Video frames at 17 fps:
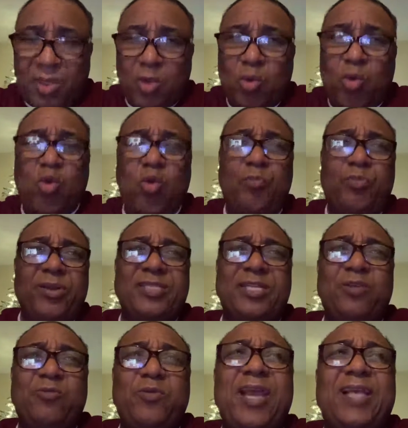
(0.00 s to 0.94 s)
oh,
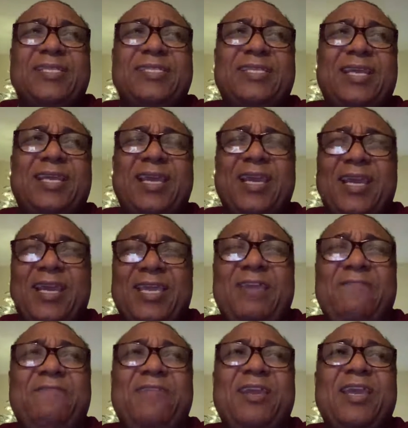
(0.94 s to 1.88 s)
President, we are saying,
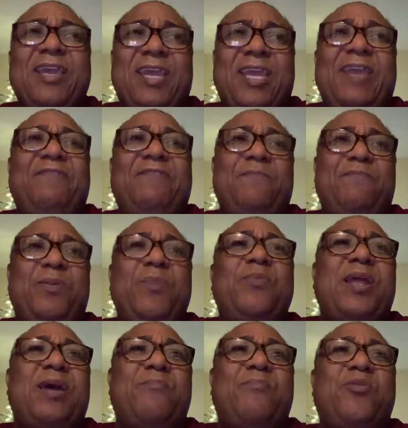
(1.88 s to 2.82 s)
even if the
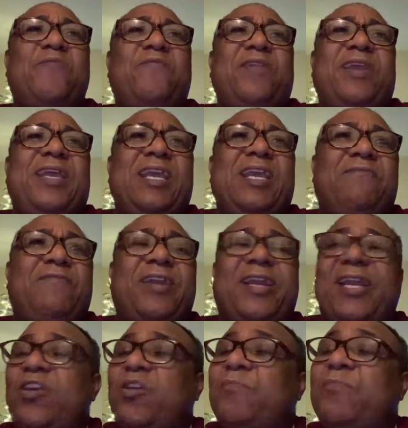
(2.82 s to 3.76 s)
people that are boyfriend and girlfriend are
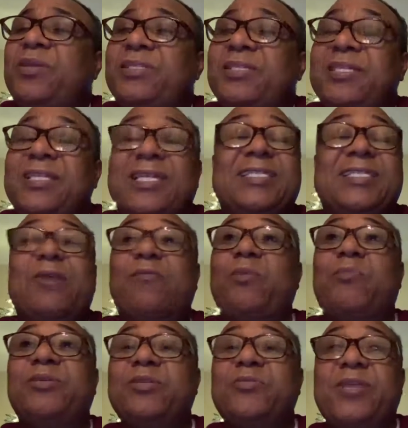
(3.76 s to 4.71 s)
not your business, they said,
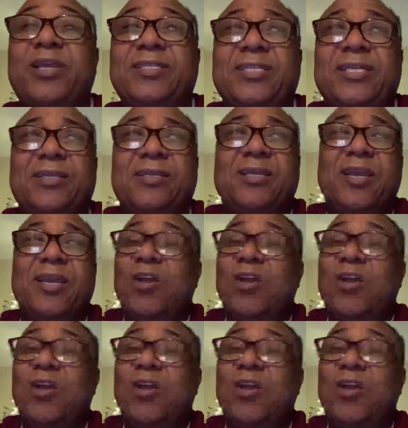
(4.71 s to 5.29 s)
what President we are saying.